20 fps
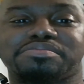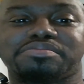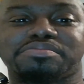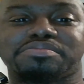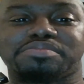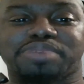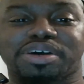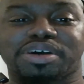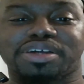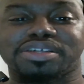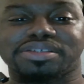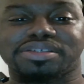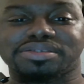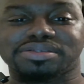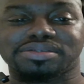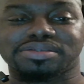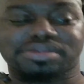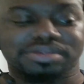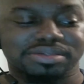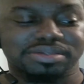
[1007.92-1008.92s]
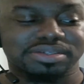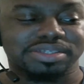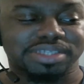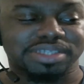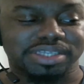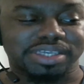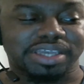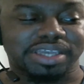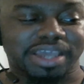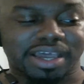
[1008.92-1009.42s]
But
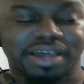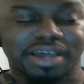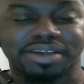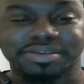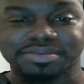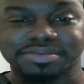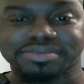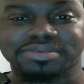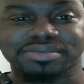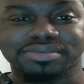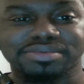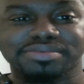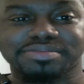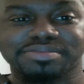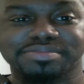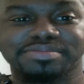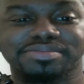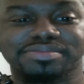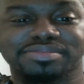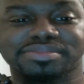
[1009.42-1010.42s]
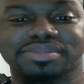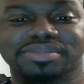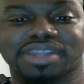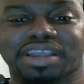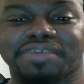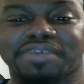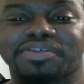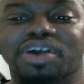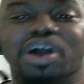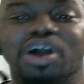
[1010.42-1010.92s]
yeah,
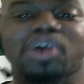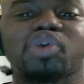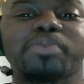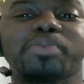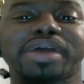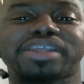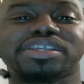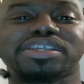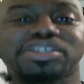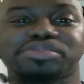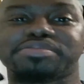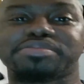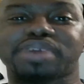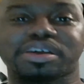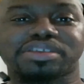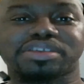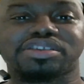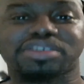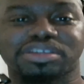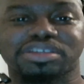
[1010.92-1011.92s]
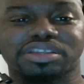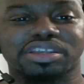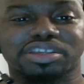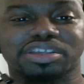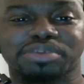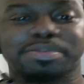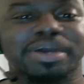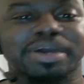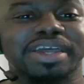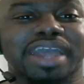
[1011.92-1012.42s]
if y'all go back to some of
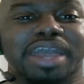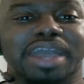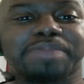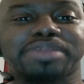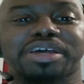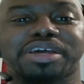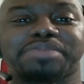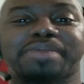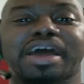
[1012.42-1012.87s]
my gameplay,